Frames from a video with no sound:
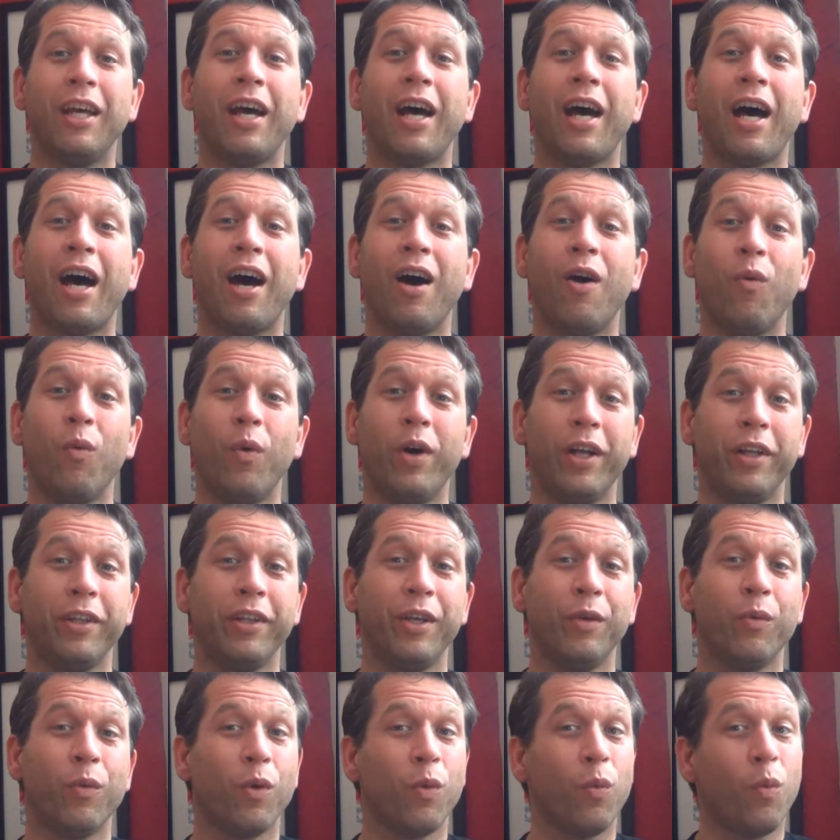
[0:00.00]
How well
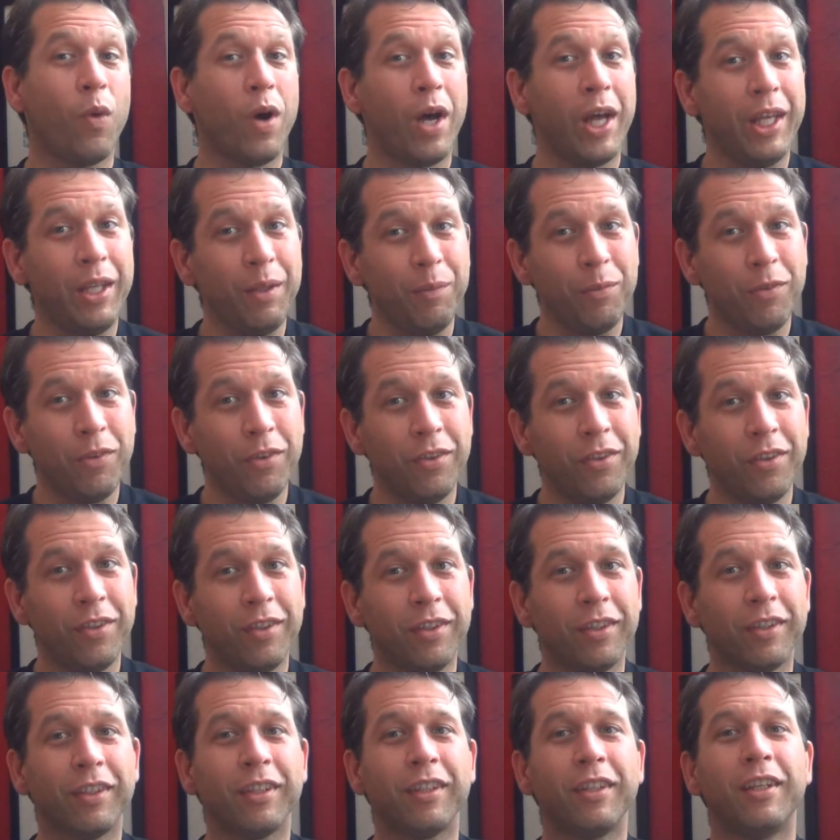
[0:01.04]
they were wiped,
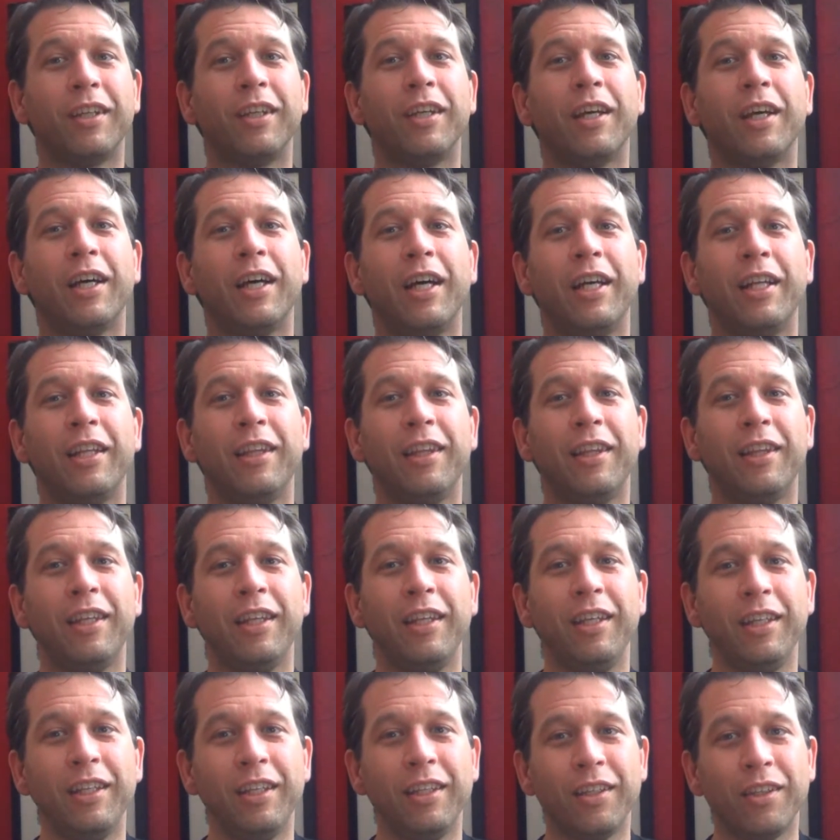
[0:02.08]
I
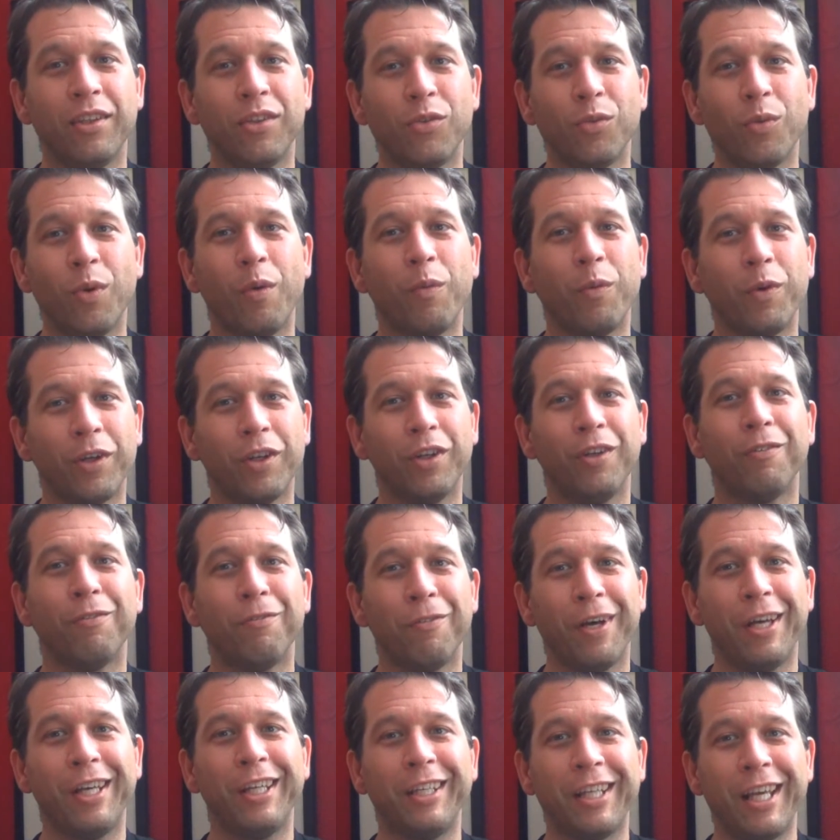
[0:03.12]
think, is what we're going to
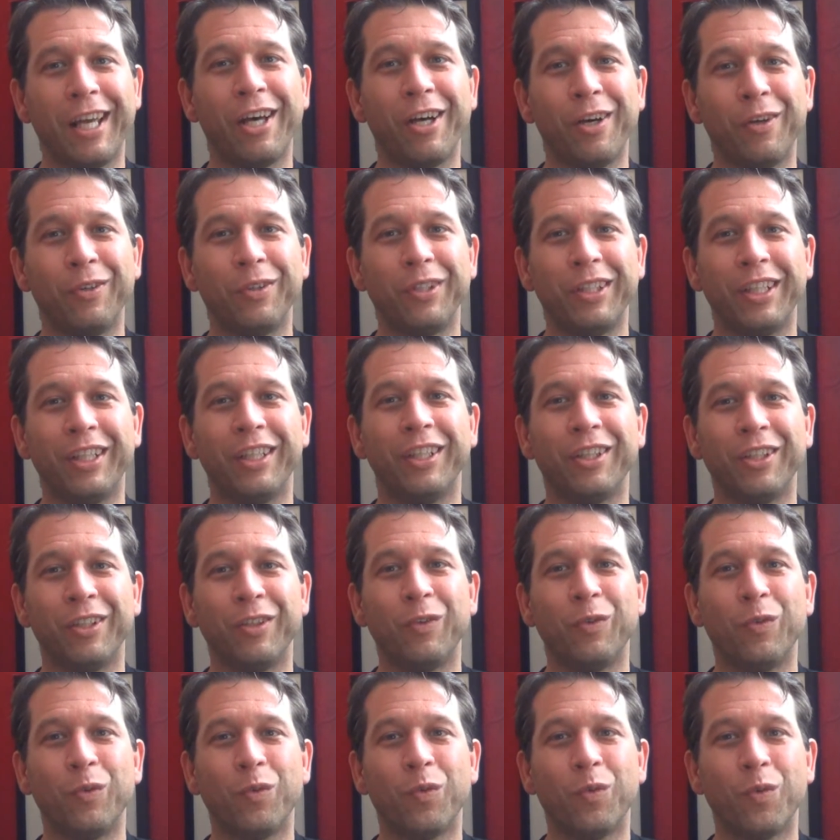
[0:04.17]
find out
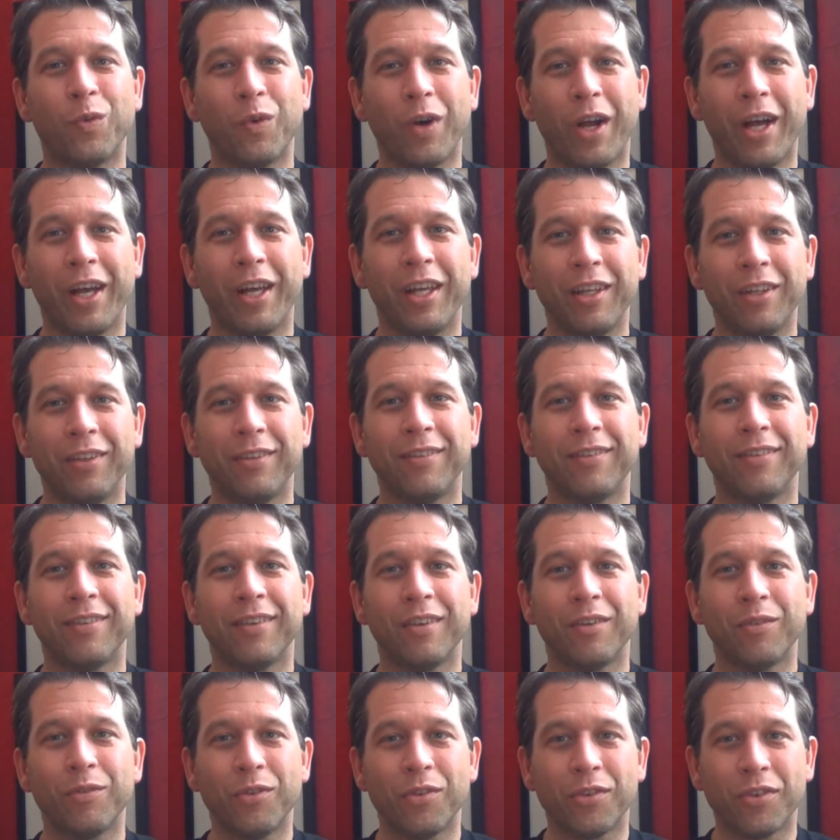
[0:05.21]
in Rise
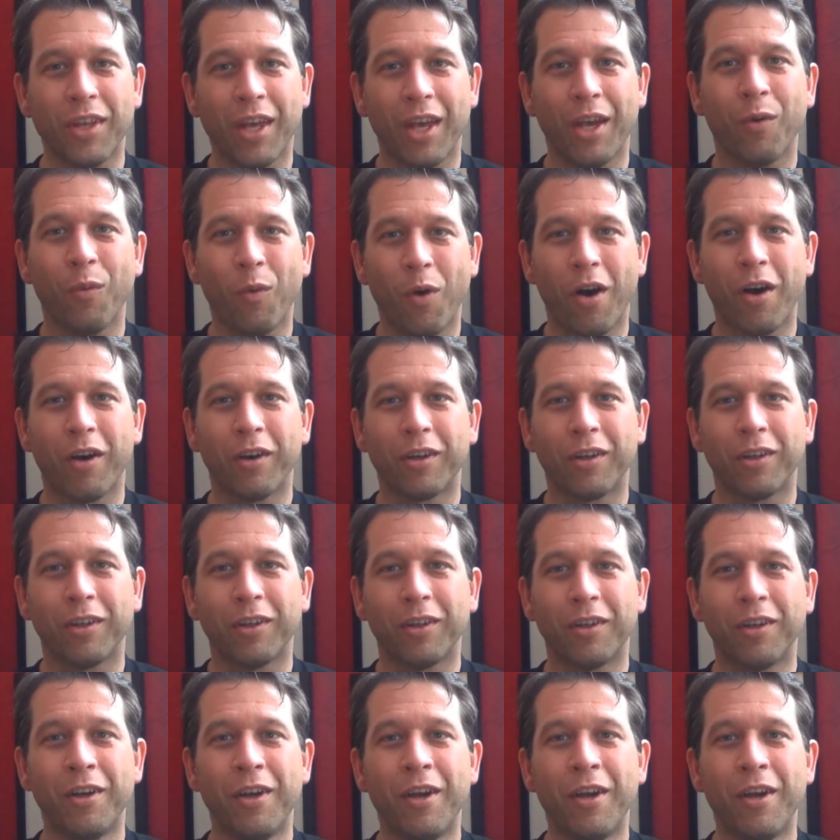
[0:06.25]
of Skywalker,